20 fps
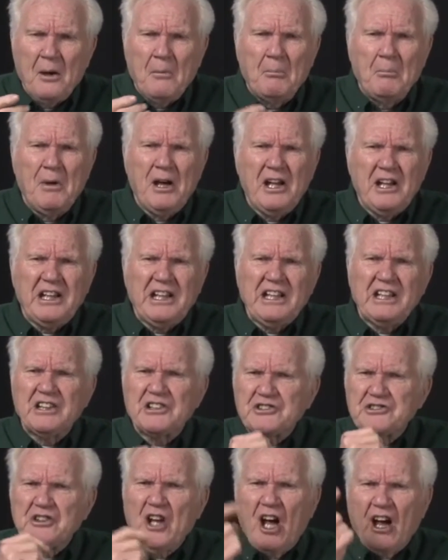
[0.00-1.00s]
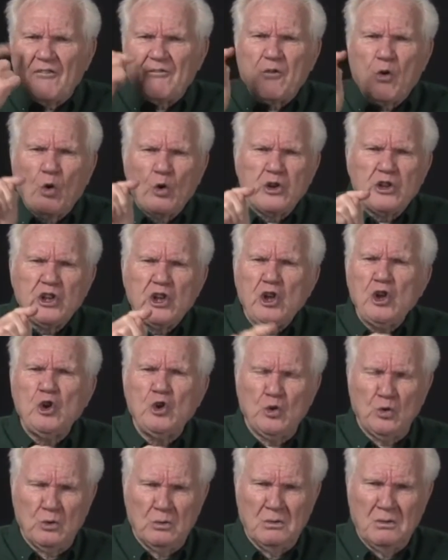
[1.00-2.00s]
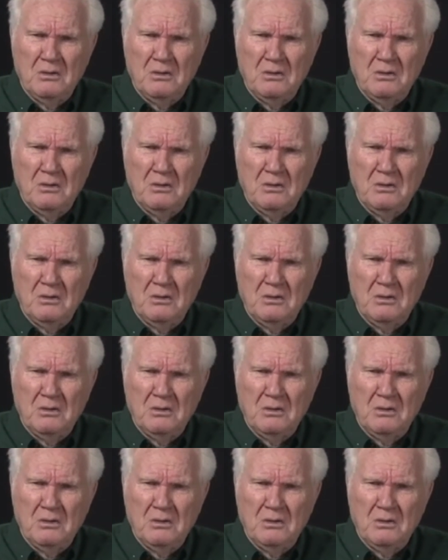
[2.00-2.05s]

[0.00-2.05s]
Money is not for you,